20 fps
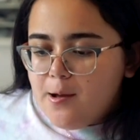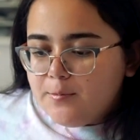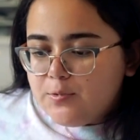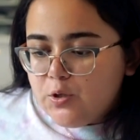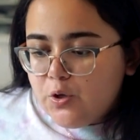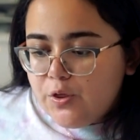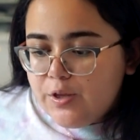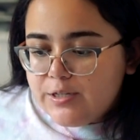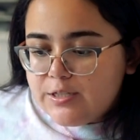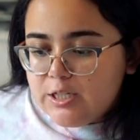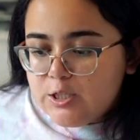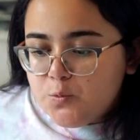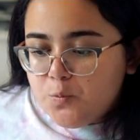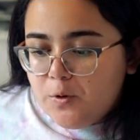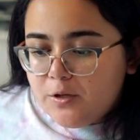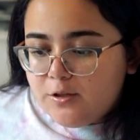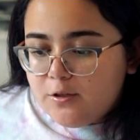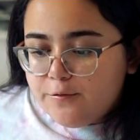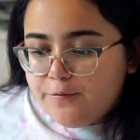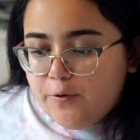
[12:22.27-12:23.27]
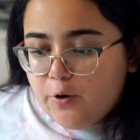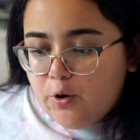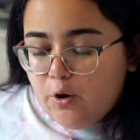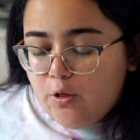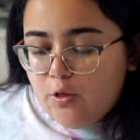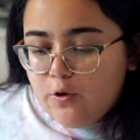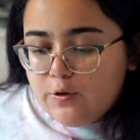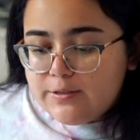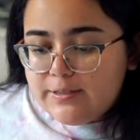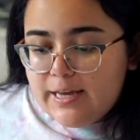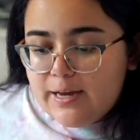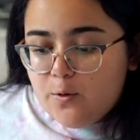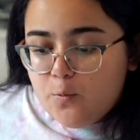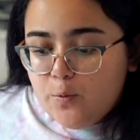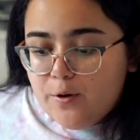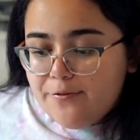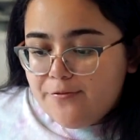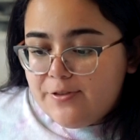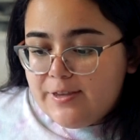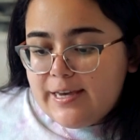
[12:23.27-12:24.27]
So this is what the photo looks like
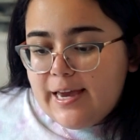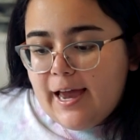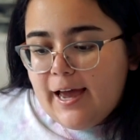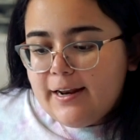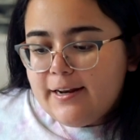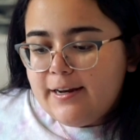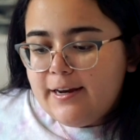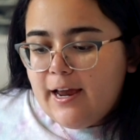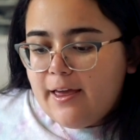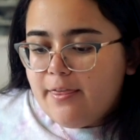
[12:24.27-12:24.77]
with the edit,